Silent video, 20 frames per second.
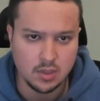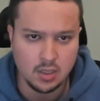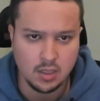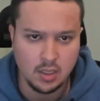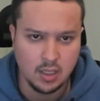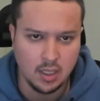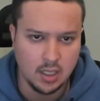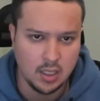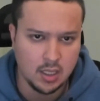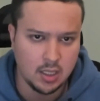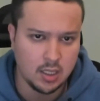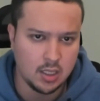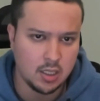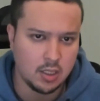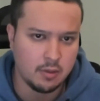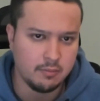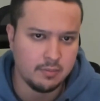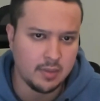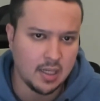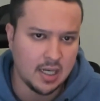
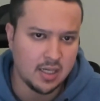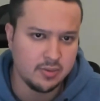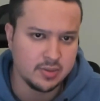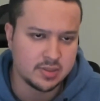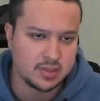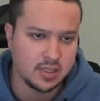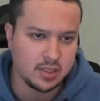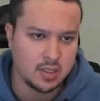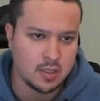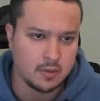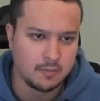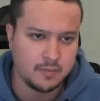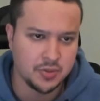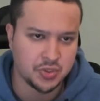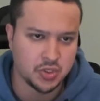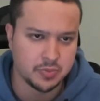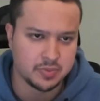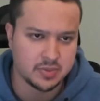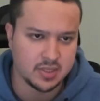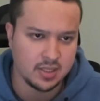I was thinking
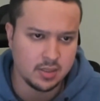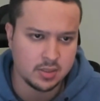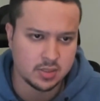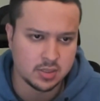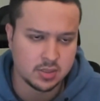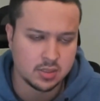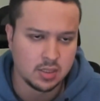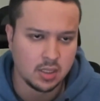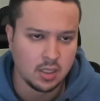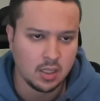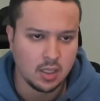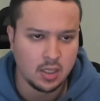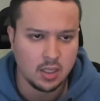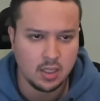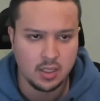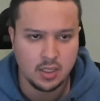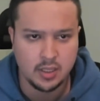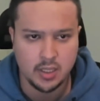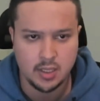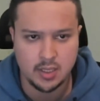bishop takes.
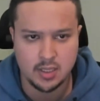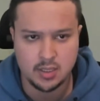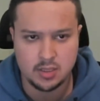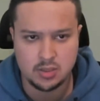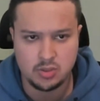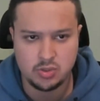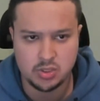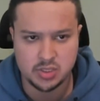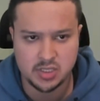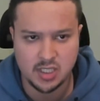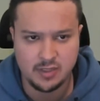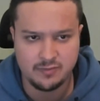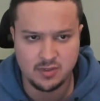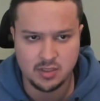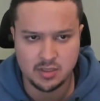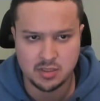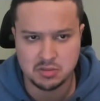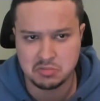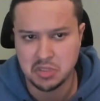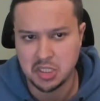And you just have,
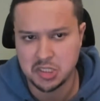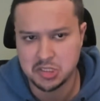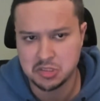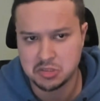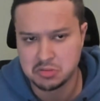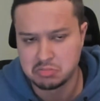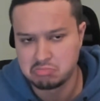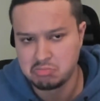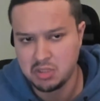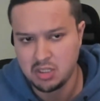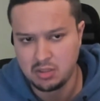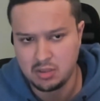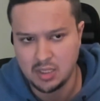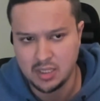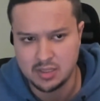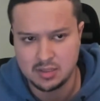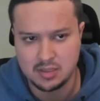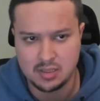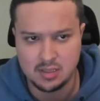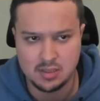like, nice little
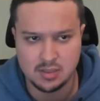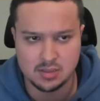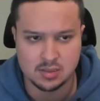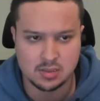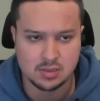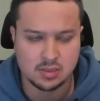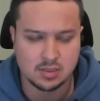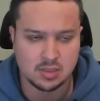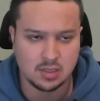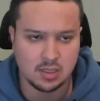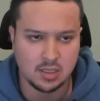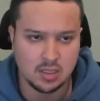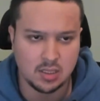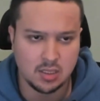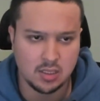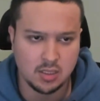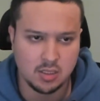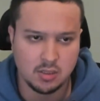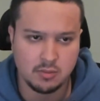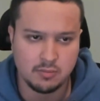ideas.
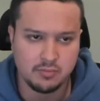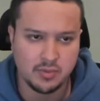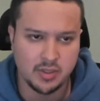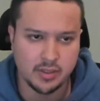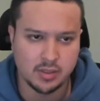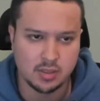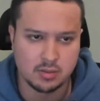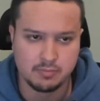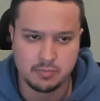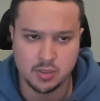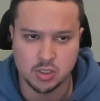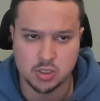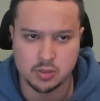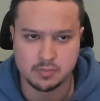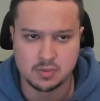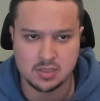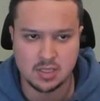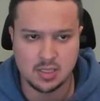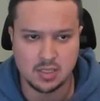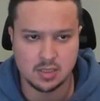Like,
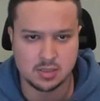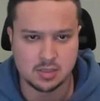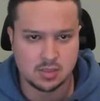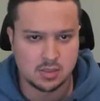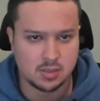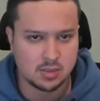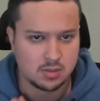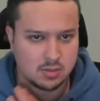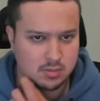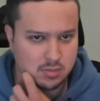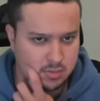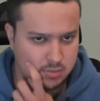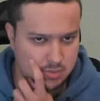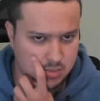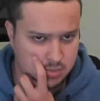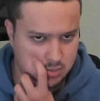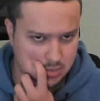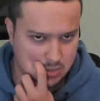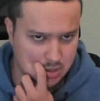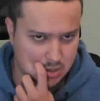bishop takes
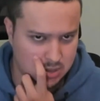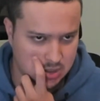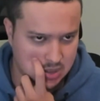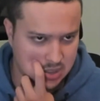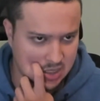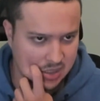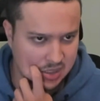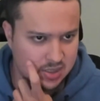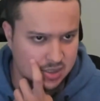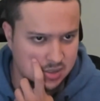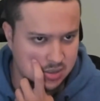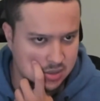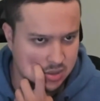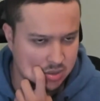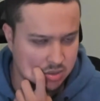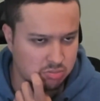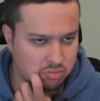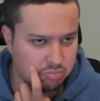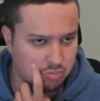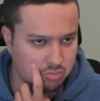is a
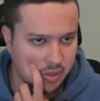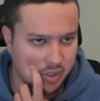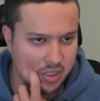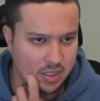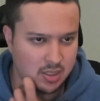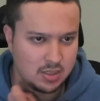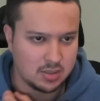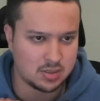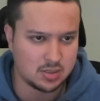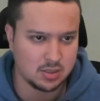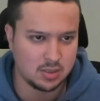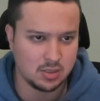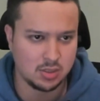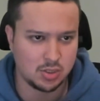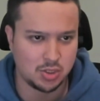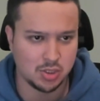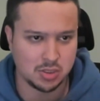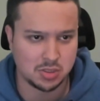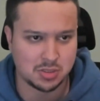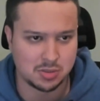nice way to
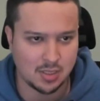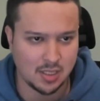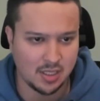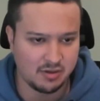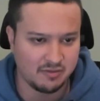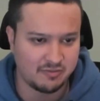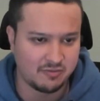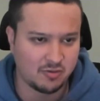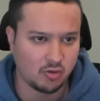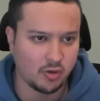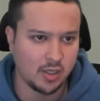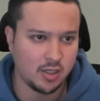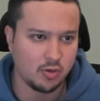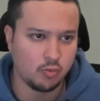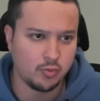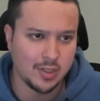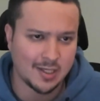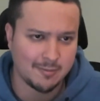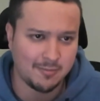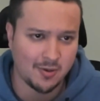just kind of create a
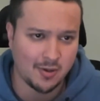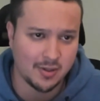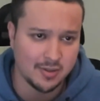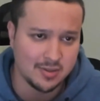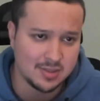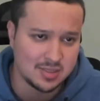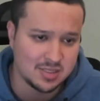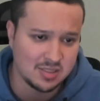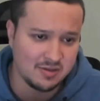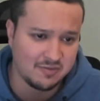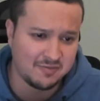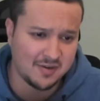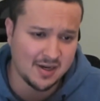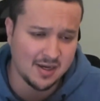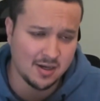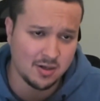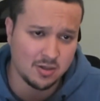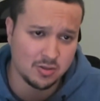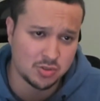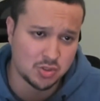weak pawn on the
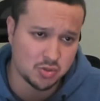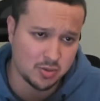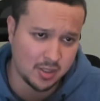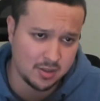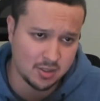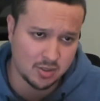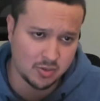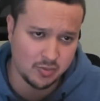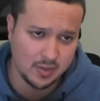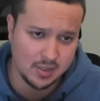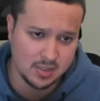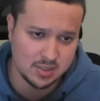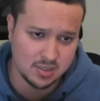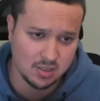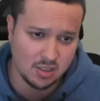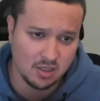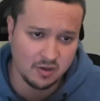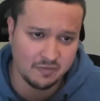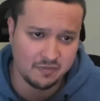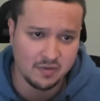c-file, trade the queens
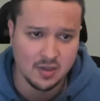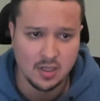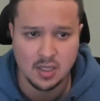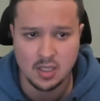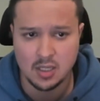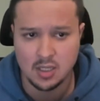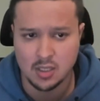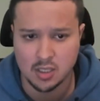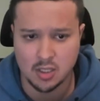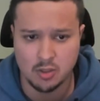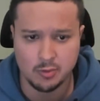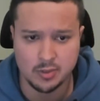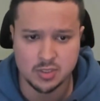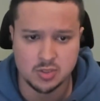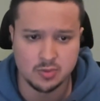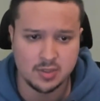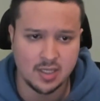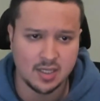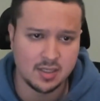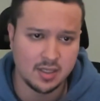off, go
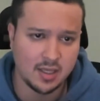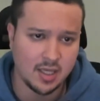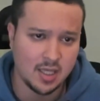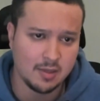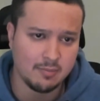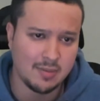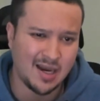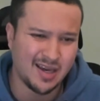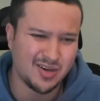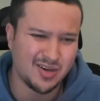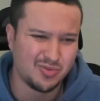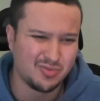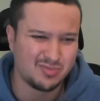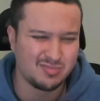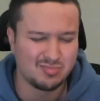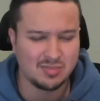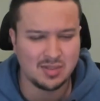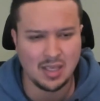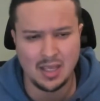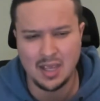into an endgame.
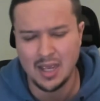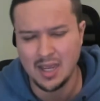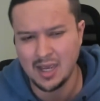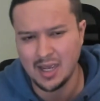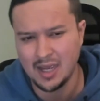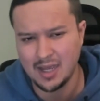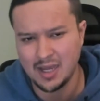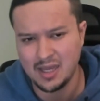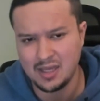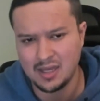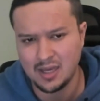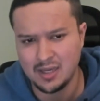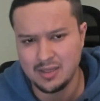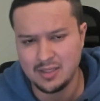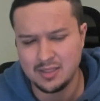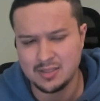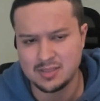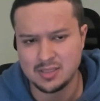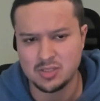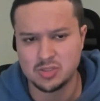
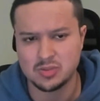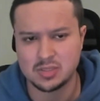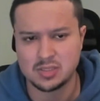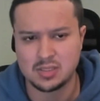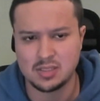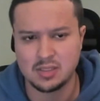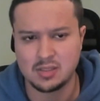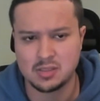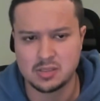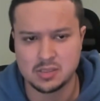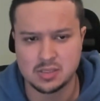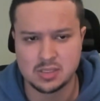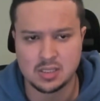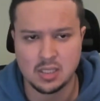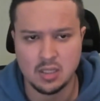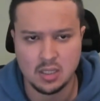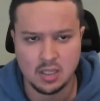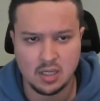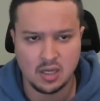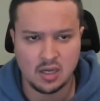It's interesting because
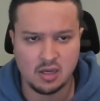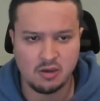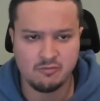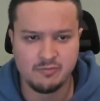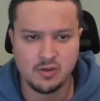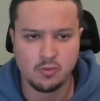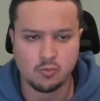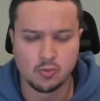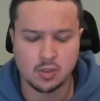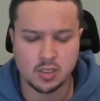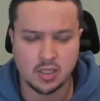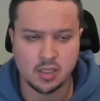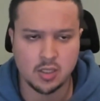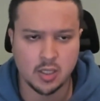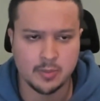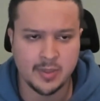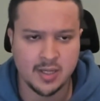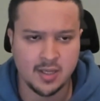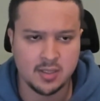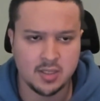I've been working
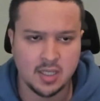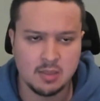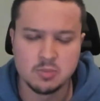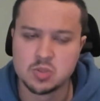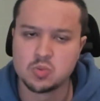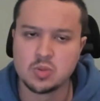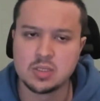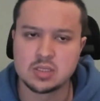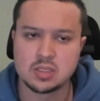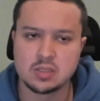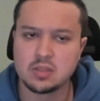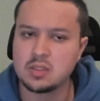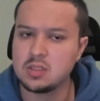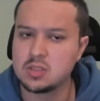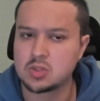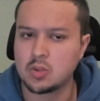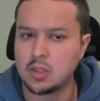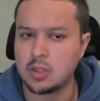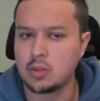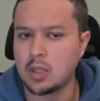on my endgames recently,
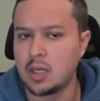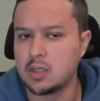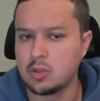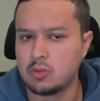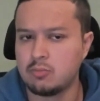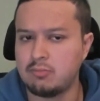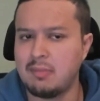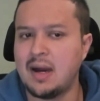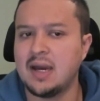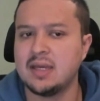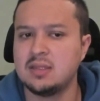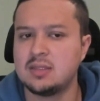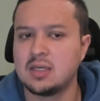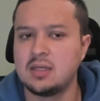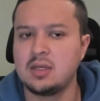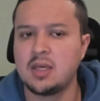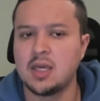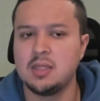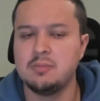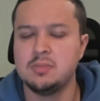so I don't mind
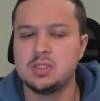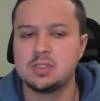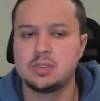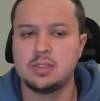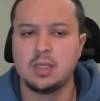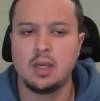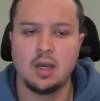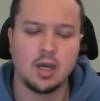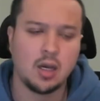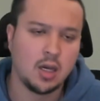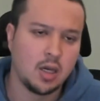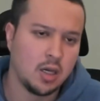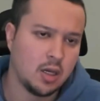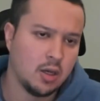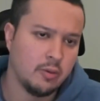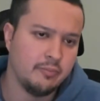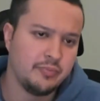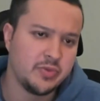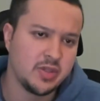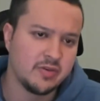endgames,
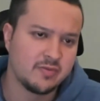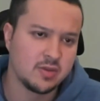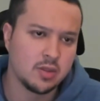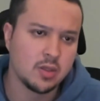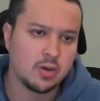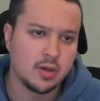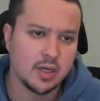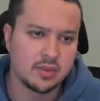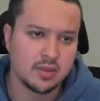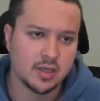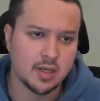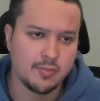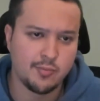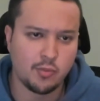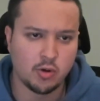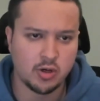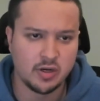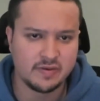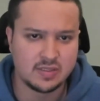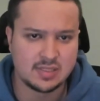even though I think I'm
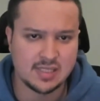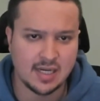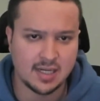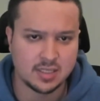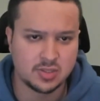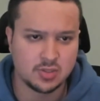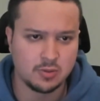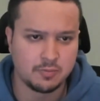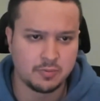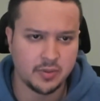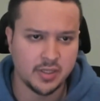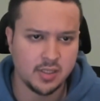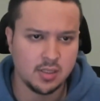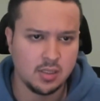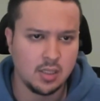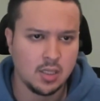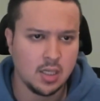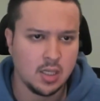more of a tactical player.